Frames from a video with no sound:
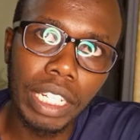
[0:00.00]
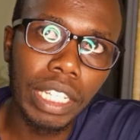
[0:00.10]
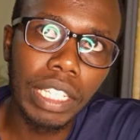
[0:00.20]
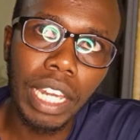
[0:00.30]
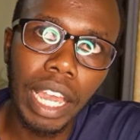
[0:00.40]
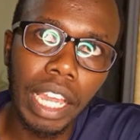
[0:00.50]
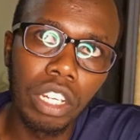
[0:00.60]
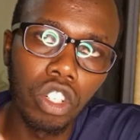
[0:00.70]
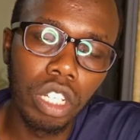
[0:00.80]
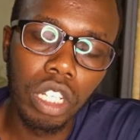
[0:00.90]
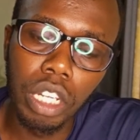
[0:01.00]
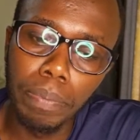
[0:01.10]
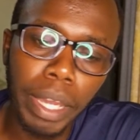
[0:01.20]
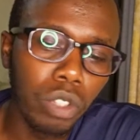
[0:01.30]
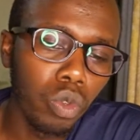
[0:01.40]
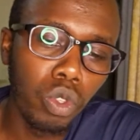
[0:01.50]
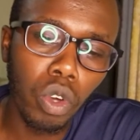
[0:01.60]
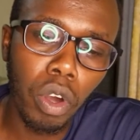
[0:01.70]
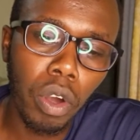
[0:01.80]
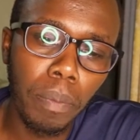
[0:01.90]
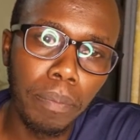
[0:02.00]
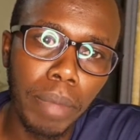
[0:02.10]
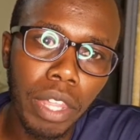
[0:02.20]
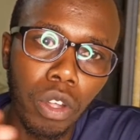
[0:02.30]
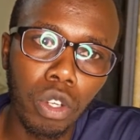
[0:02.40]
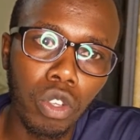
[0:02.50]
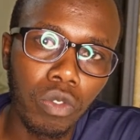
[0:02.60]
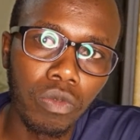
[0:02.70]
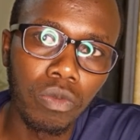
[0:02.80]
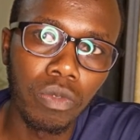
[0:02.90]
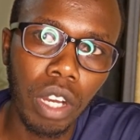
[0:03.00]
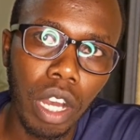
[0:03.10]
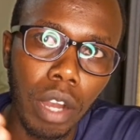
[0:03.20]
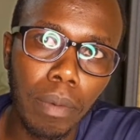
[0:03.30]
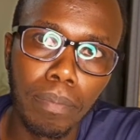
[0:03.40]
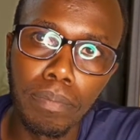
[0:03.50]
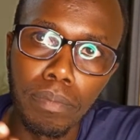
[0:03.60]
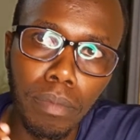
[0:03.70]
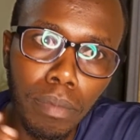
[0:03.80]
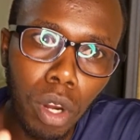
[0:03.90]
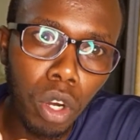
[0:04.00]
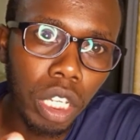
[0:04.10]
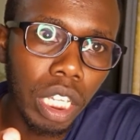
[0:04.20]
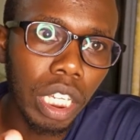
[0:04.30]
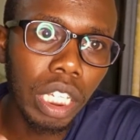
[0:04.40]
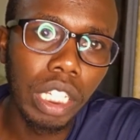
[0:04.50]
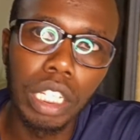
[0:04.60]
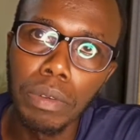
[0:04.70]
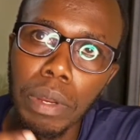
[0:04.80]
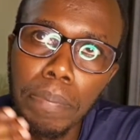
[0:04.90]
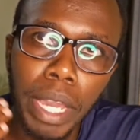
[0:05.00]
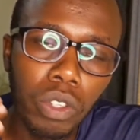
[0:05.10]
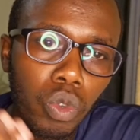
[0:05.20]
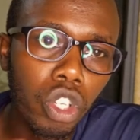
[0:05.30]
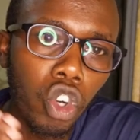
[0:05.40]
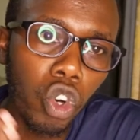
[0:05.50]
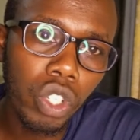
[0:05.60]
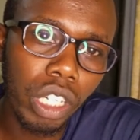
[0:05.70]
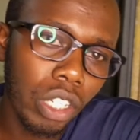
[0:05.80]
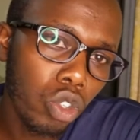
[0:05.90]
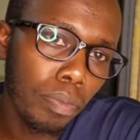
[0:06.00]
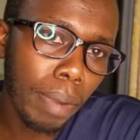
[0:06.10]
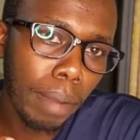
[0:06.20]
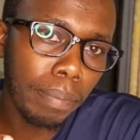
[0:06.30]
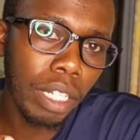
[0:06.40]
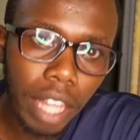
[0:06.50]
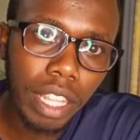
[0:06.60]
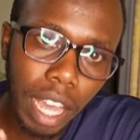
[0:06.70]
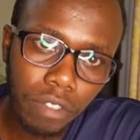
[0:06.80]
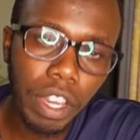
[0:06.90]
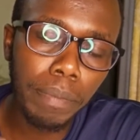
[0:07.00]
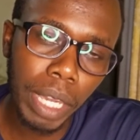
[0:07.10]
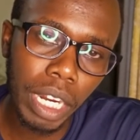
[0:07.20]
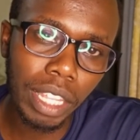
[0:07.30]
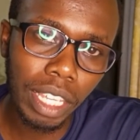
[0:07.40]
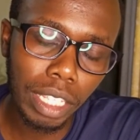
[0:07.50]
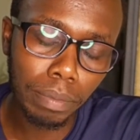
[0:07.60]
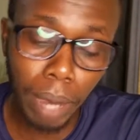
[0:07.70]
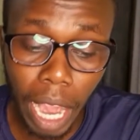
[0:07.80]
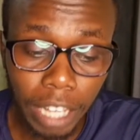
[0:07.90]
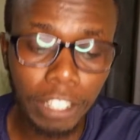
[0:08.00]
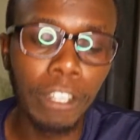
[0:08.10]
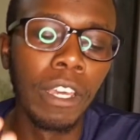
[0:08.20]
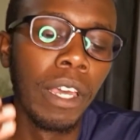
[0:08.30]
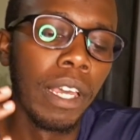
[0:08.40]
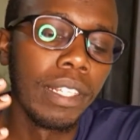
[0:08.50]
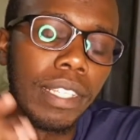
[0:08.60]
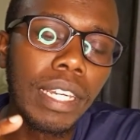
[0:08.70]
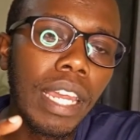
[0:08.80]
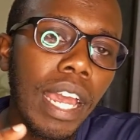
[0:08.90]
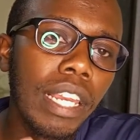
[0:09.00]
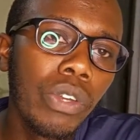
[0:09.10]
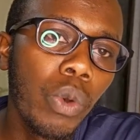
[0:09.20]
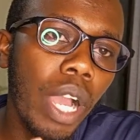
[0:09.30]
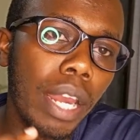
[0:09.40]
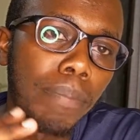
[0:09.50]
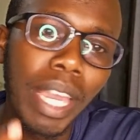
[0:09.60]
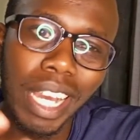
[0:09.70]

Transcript: style. Depends with your method of blogging. It depends with content you publish. There are very many things, but generally you can make